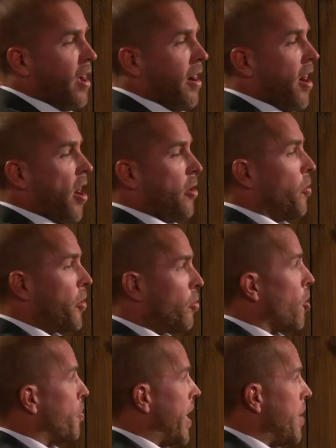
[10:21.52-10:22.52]
I hired all the
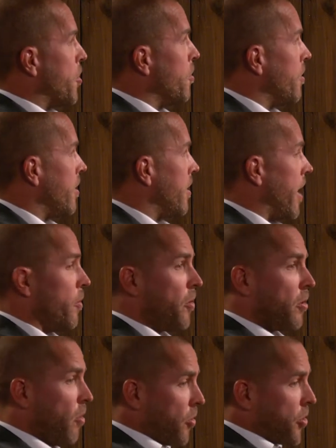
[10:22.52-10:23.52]
wrong people, had all the
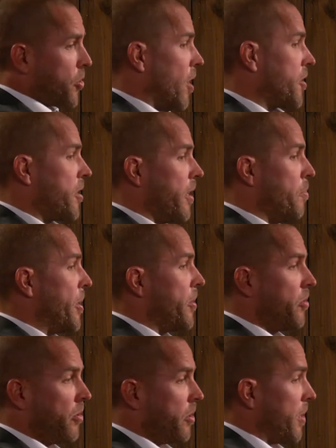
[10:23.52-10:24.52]
wrong structure. The
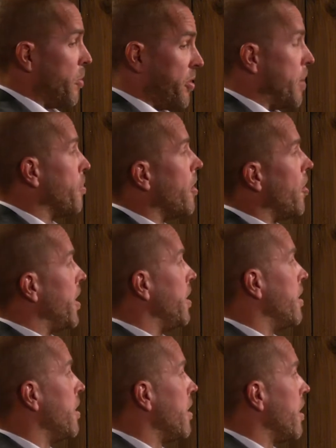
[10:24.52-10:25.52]
business just was imploding.
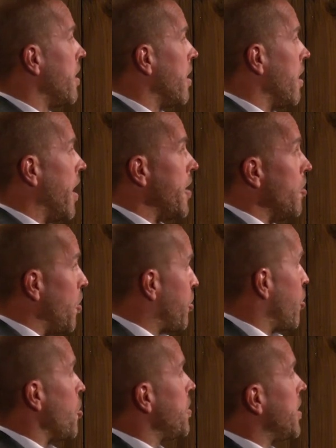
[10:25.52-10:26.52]
I had no
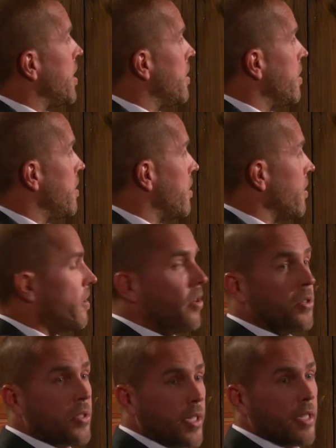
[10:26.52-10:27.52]
processes, no
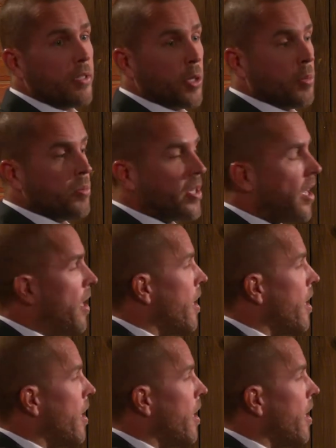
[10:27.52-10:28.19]
systems.